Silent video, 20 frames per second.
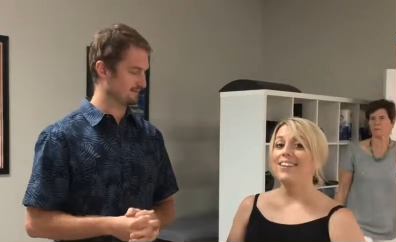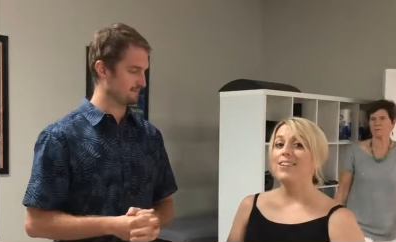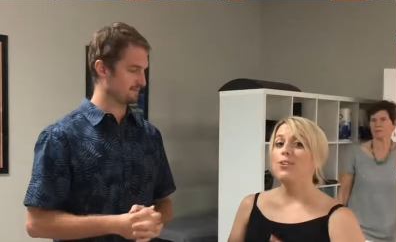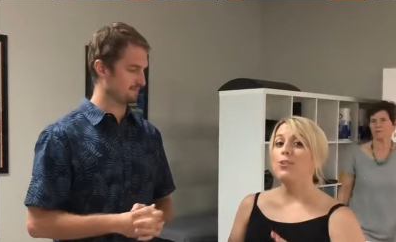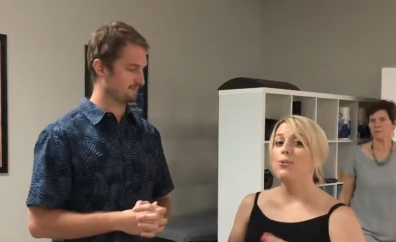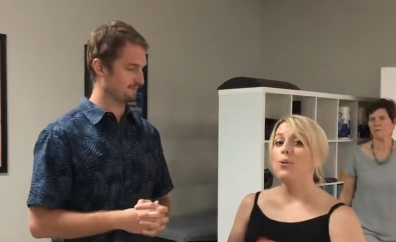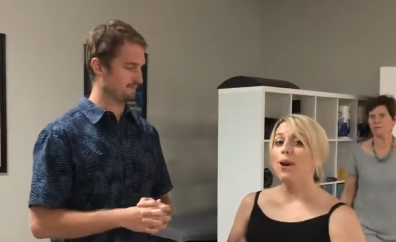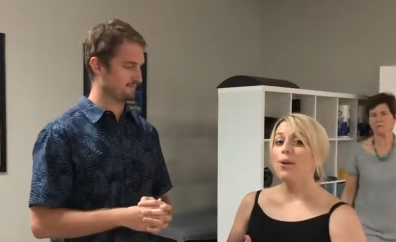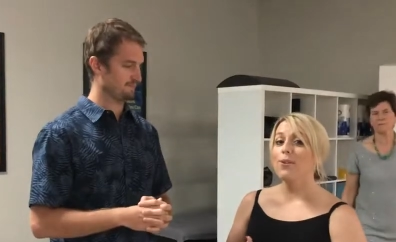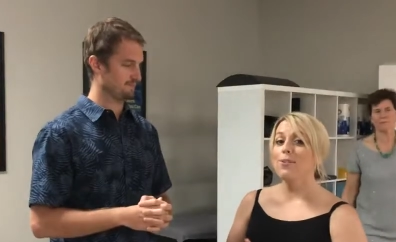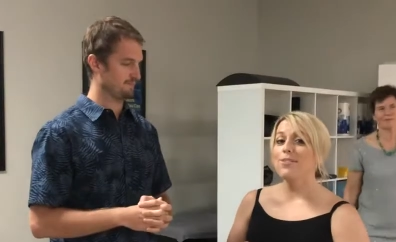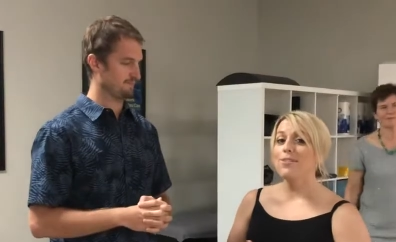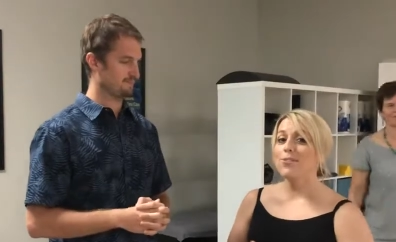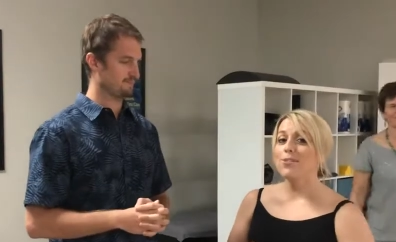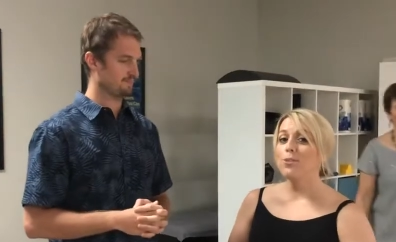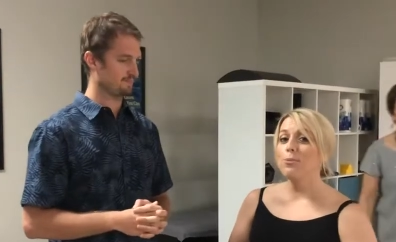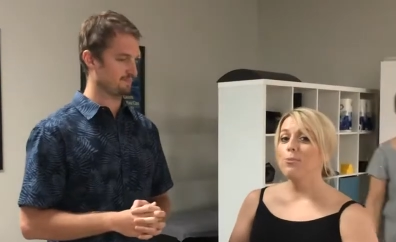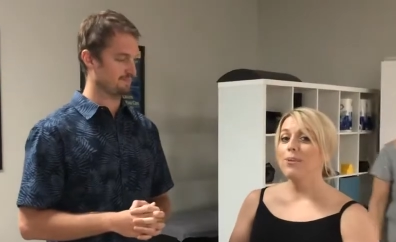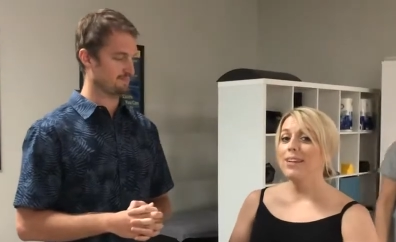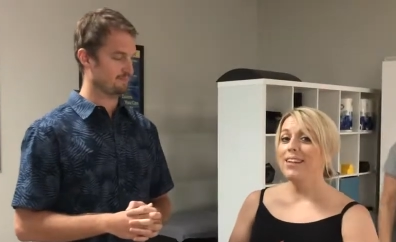Speaker 1: did two hours of
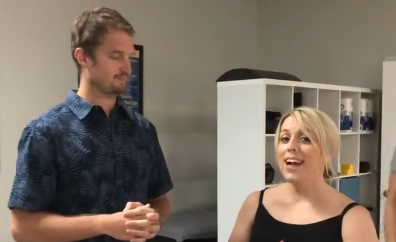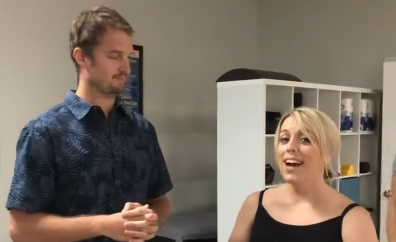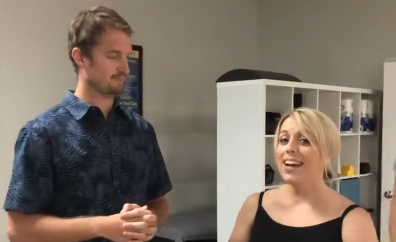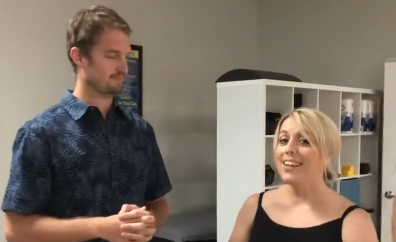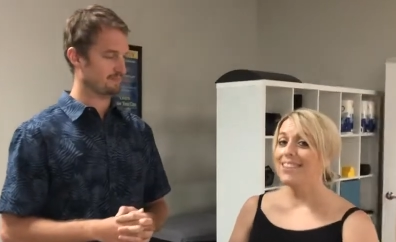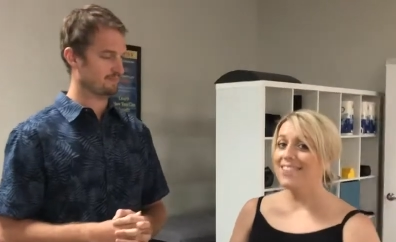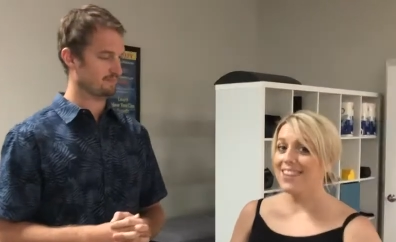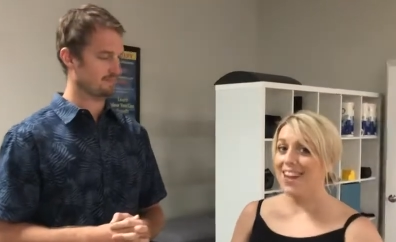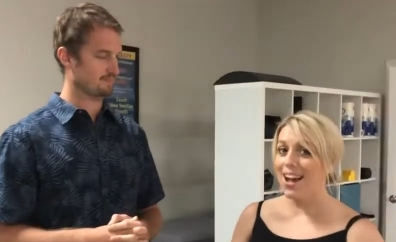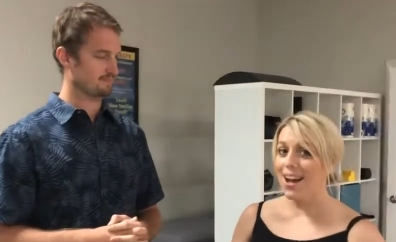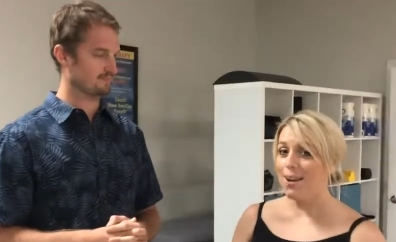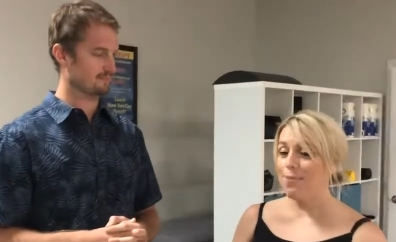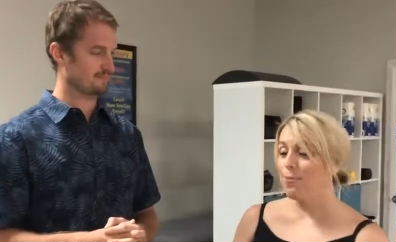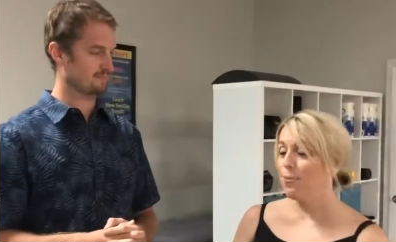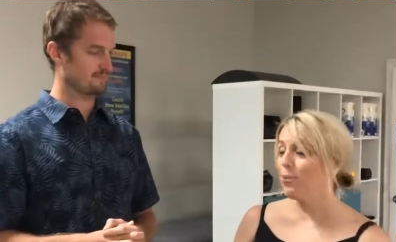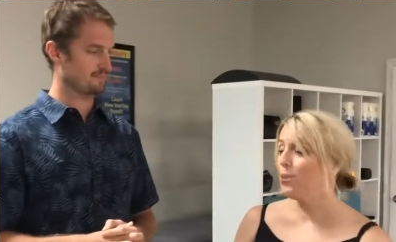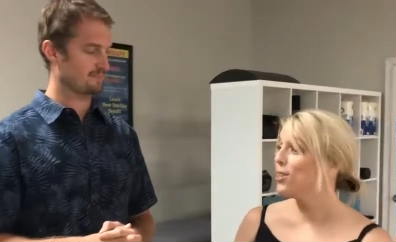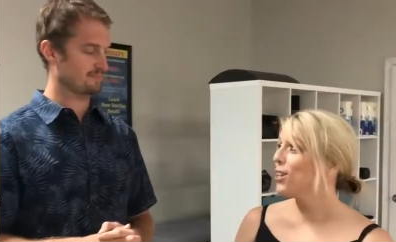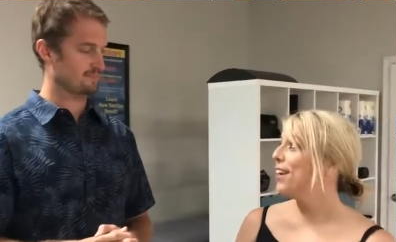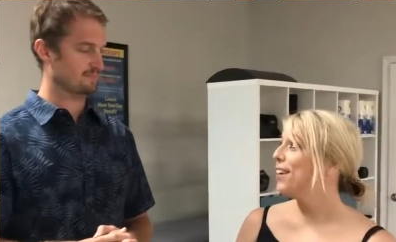Zumba nonstop,
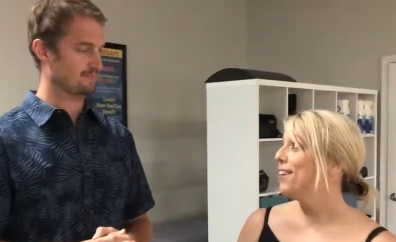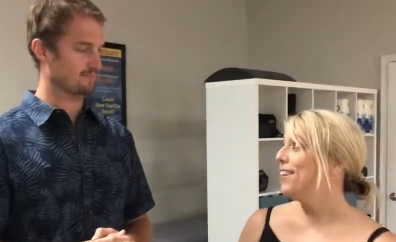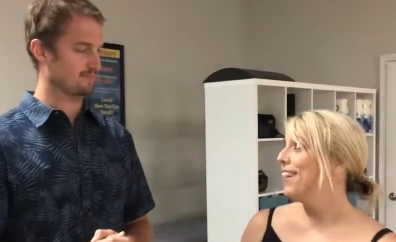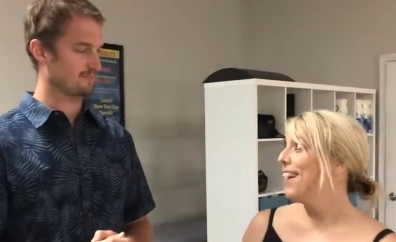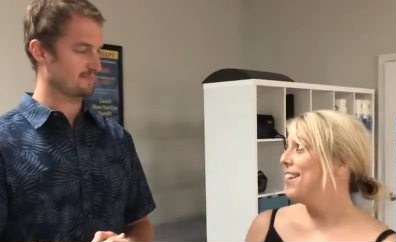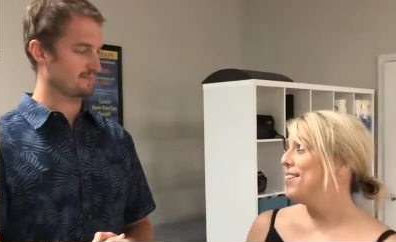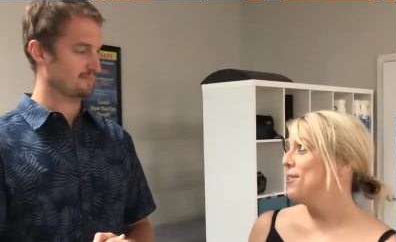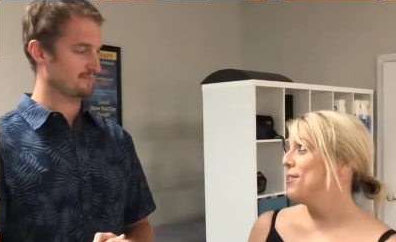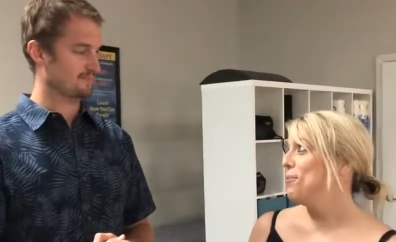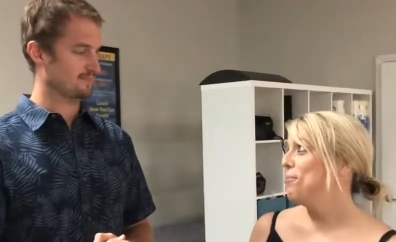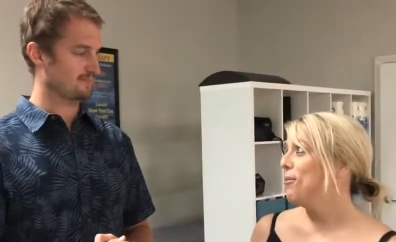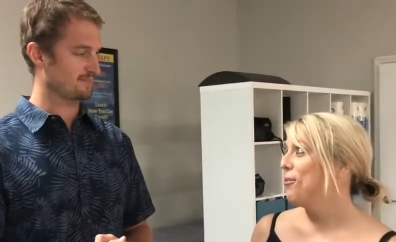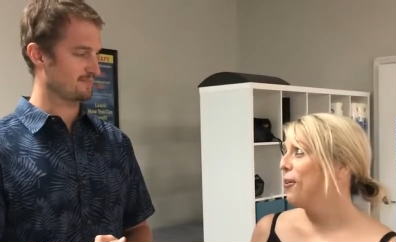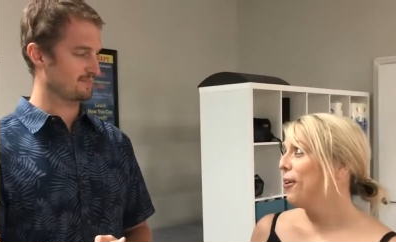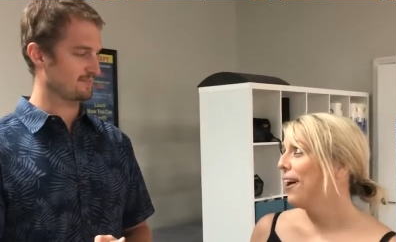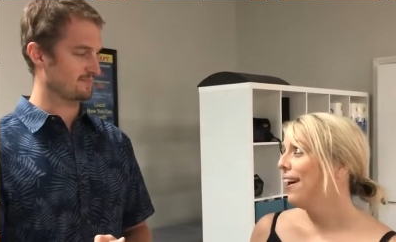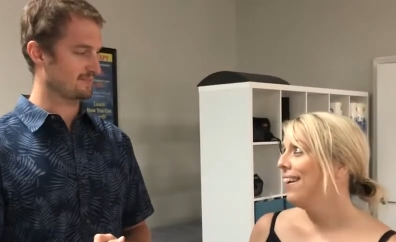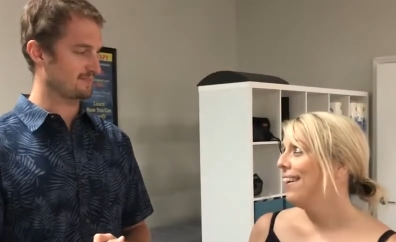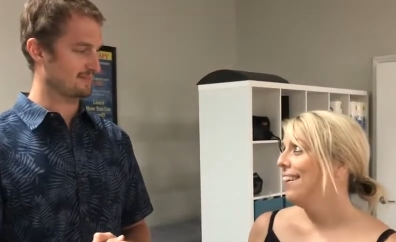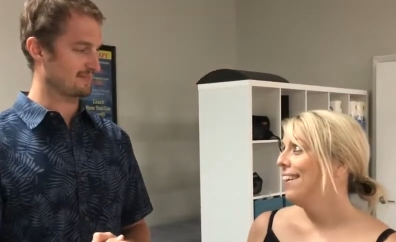which I could not do
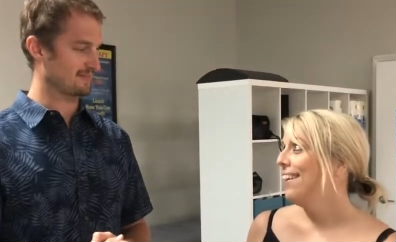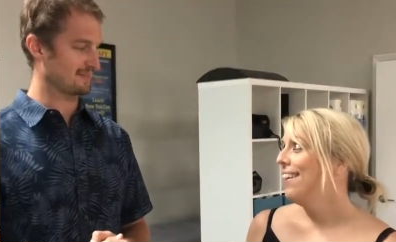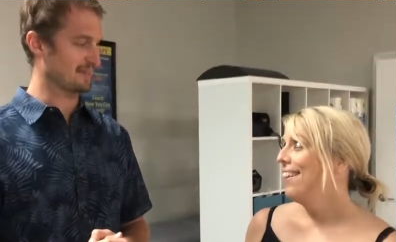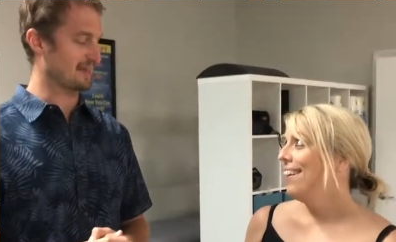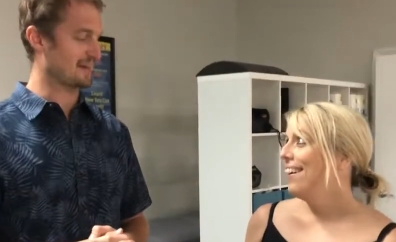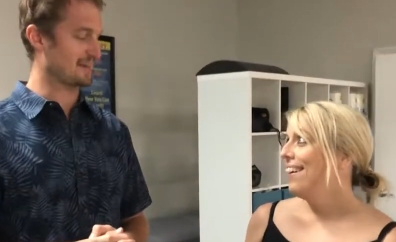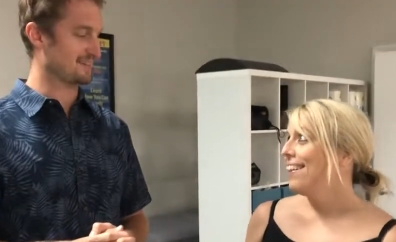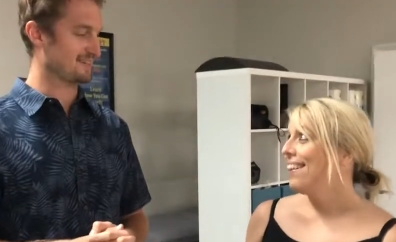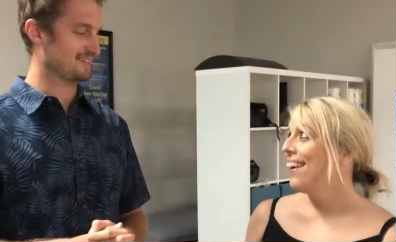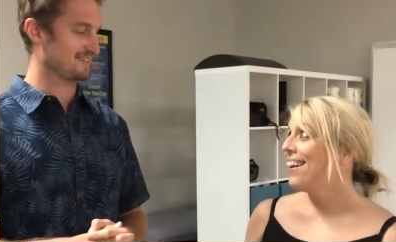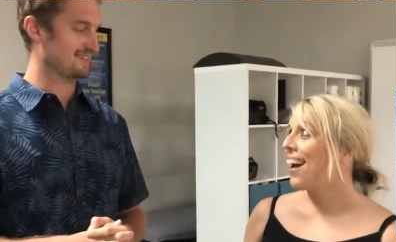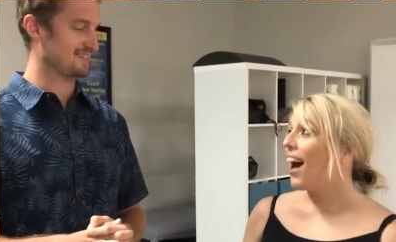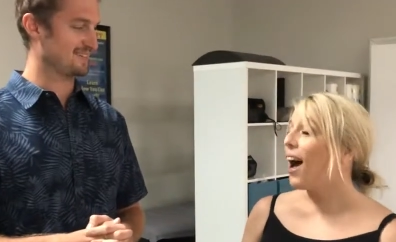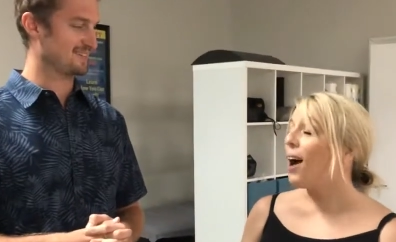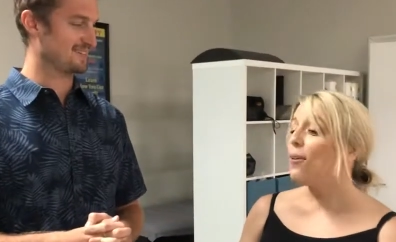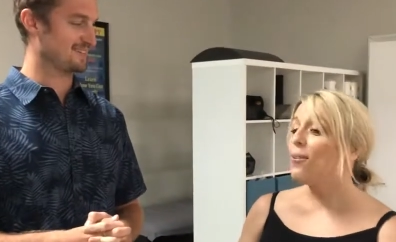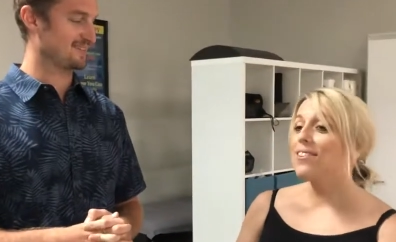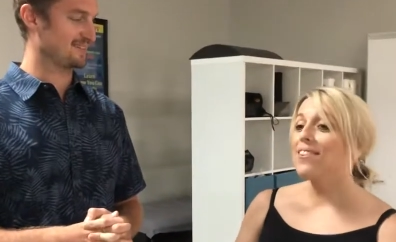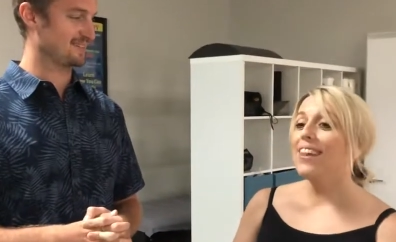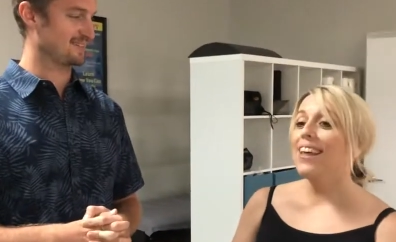before. Yeah. Like
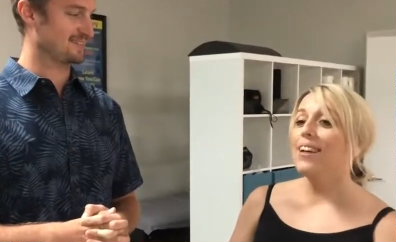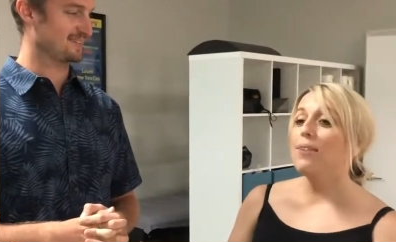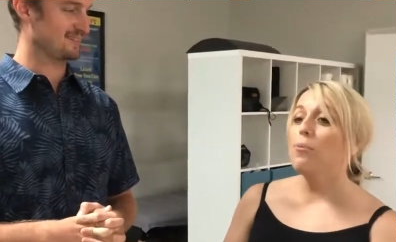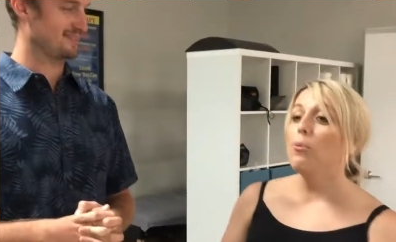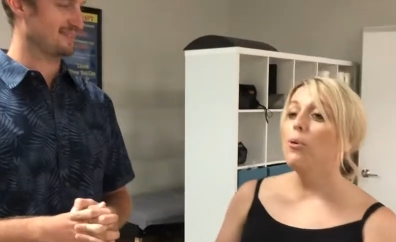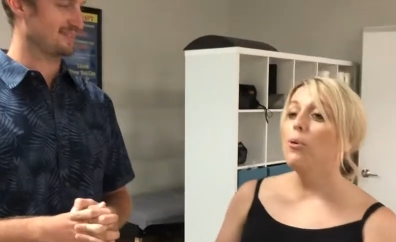I was like